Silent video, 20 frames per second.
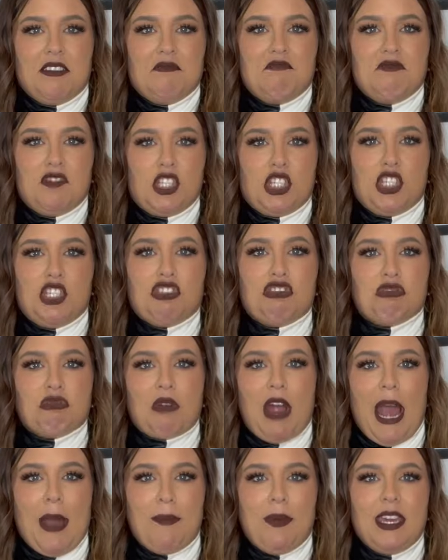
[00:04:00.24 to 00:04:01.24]

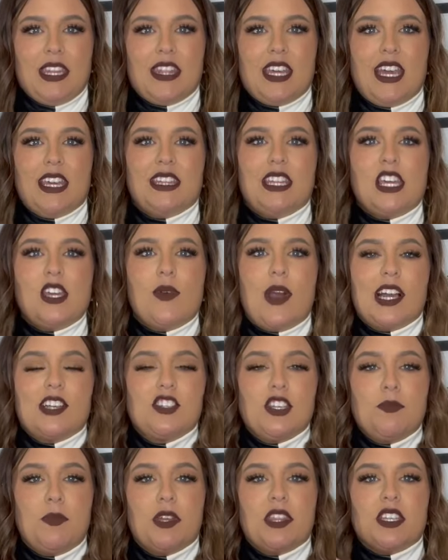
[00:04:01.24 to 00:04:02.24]
strappy thing that you
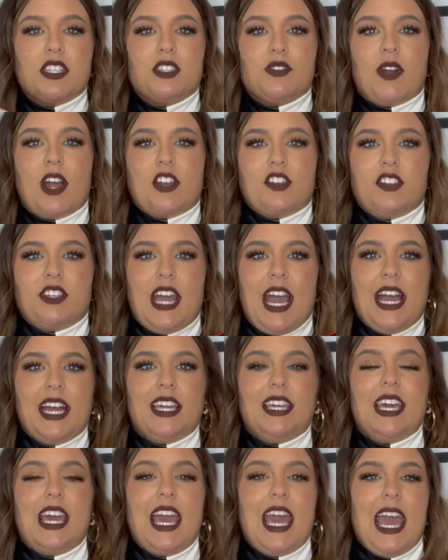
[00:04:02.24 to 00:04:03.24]
actually put this around your
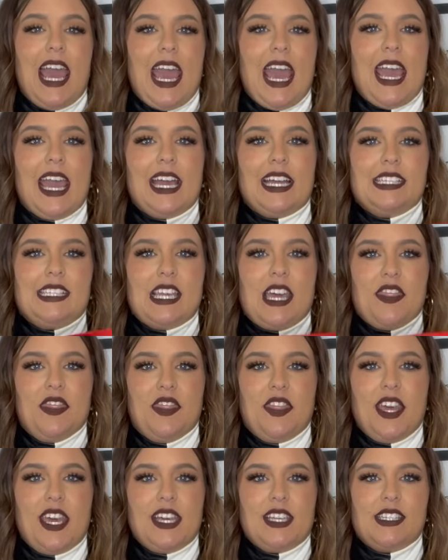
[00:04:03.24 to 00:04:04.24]
neck. And
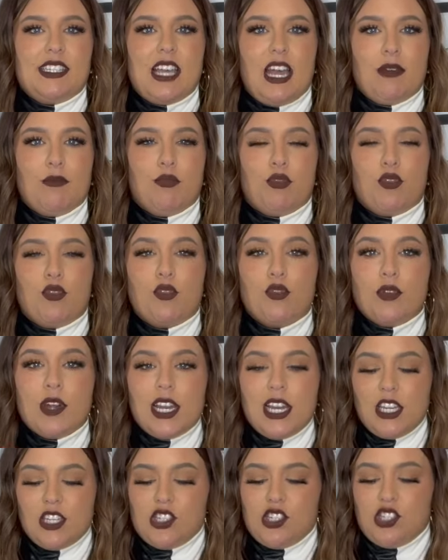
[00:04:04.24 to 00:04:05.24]
this, I'm
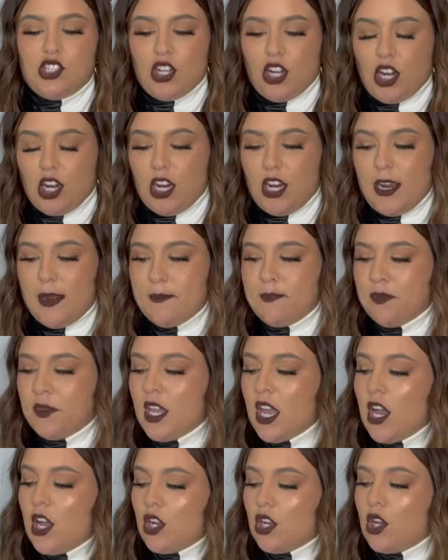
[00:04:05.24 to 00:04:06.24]
pretty sure,
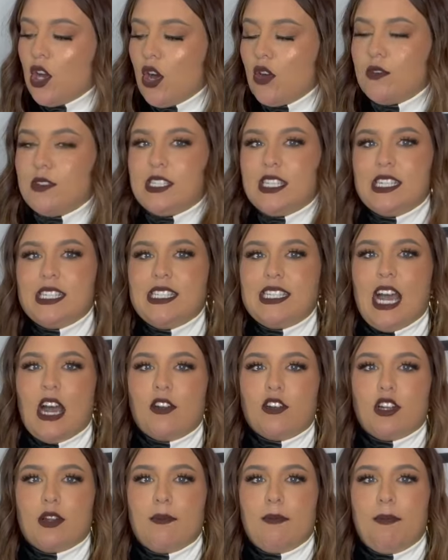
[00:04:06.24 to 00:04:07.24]
goes
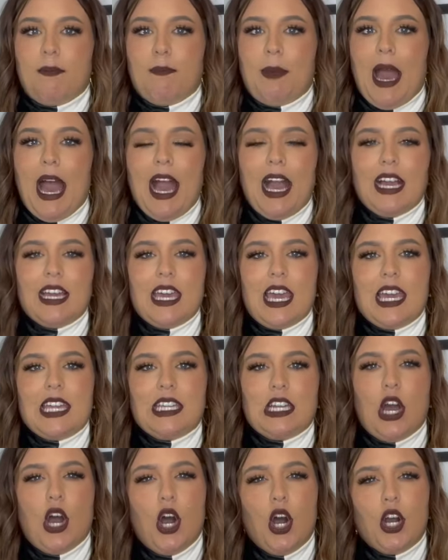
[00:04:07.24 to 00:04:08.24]
down your back
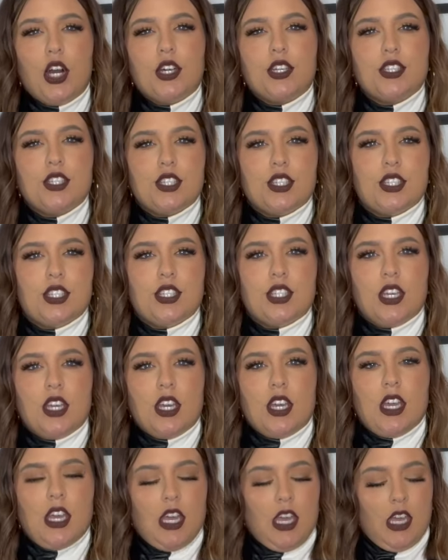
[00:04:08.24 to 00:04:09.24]
and hooks.
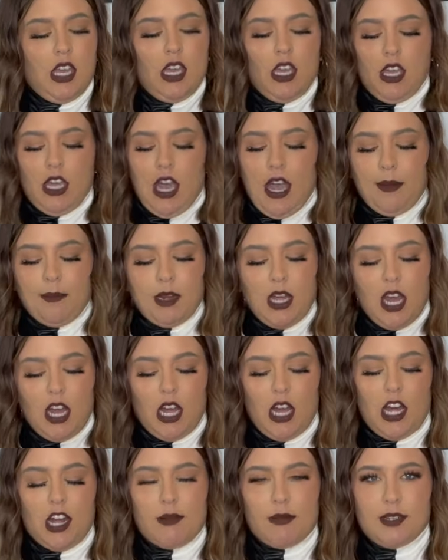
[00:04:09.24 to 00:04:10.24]
I'm not
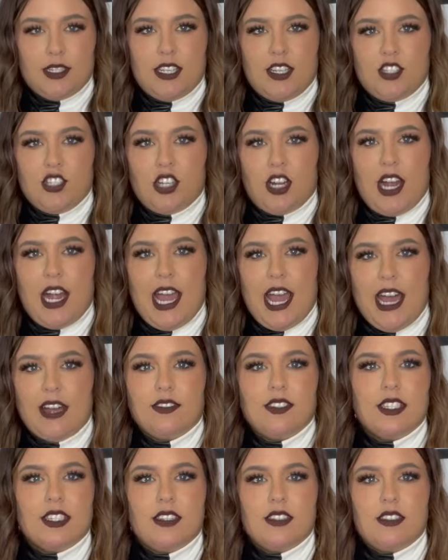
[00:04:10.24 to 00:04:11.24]
100% sure. I
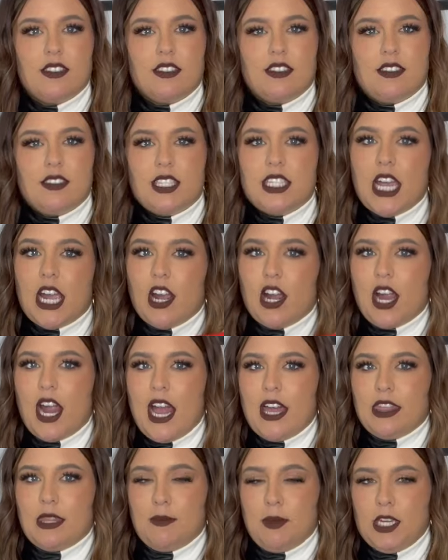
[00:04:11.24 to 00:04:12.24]
have to stare
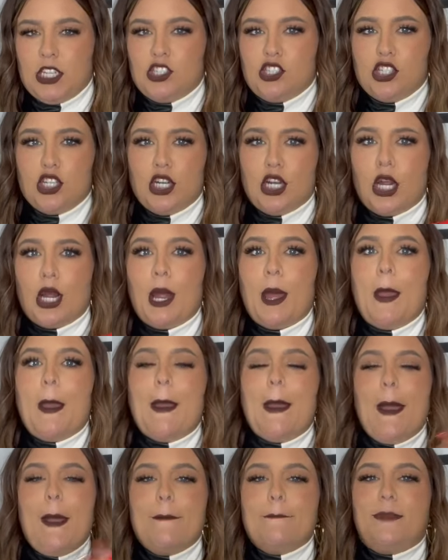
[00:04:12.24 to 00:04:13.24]
at the picture,
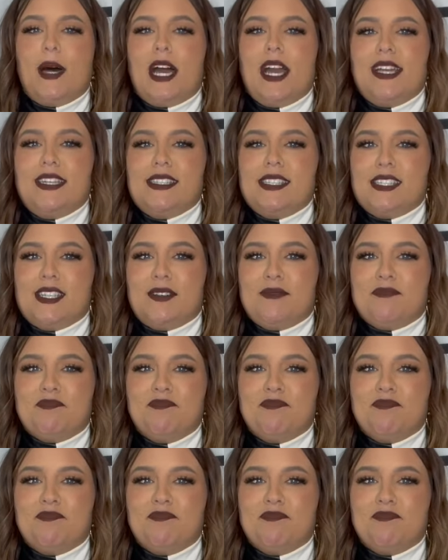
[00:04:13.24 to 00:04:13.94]
but